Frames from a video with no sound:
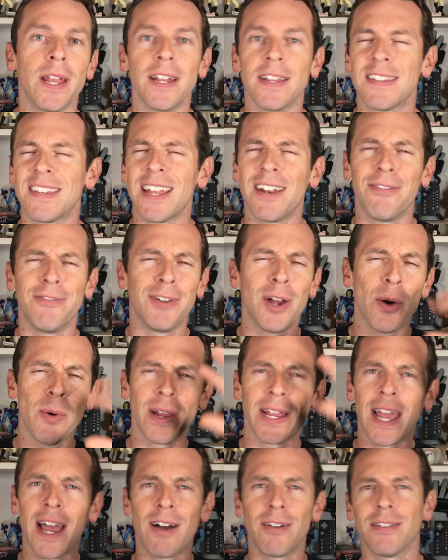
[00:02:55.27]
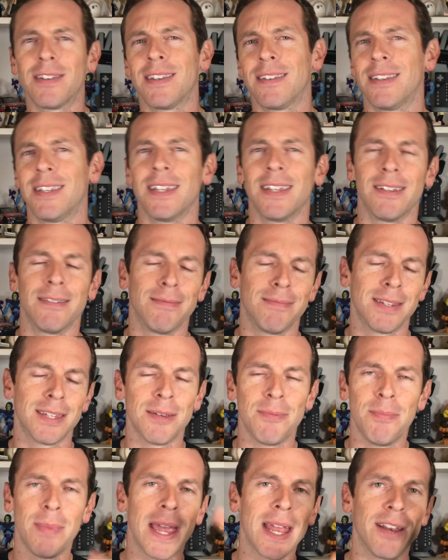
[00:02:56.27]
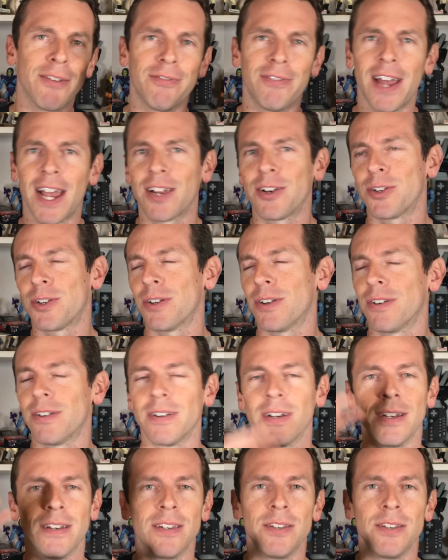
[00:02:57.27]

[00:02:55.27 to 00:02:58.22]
Instead of going out to some manufacturer and